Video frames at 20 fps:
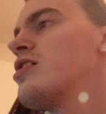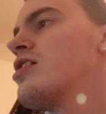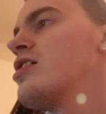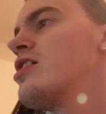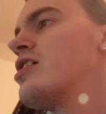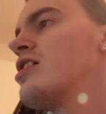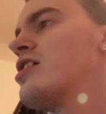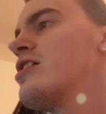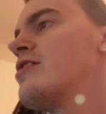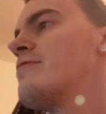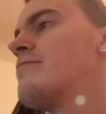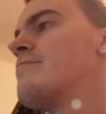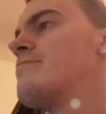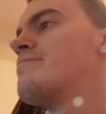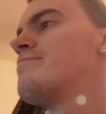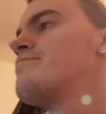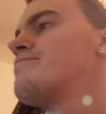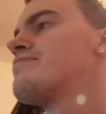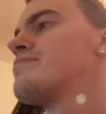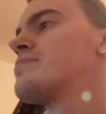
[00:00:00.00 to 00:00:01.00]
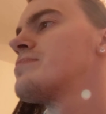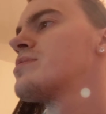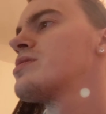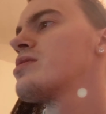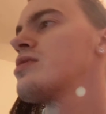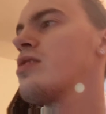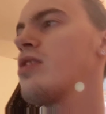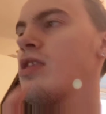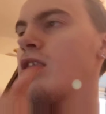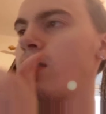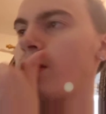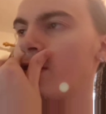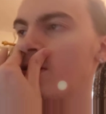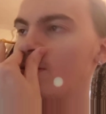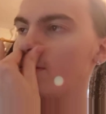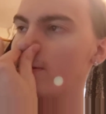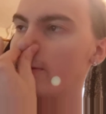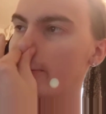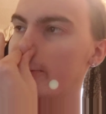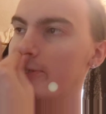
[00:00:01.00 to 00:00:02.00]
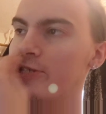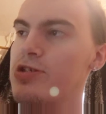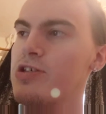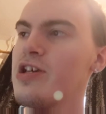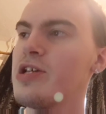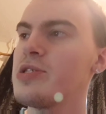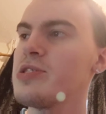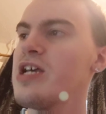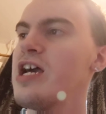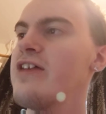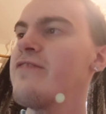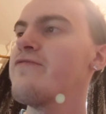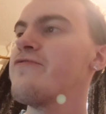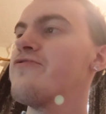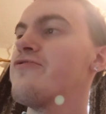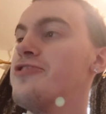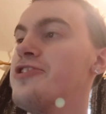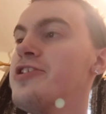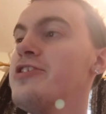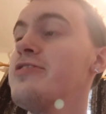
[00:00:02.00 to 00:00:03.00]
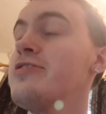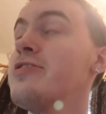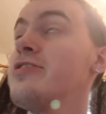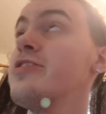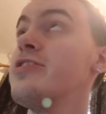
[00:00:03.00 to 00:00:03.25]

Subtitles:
Um, so there's that for you.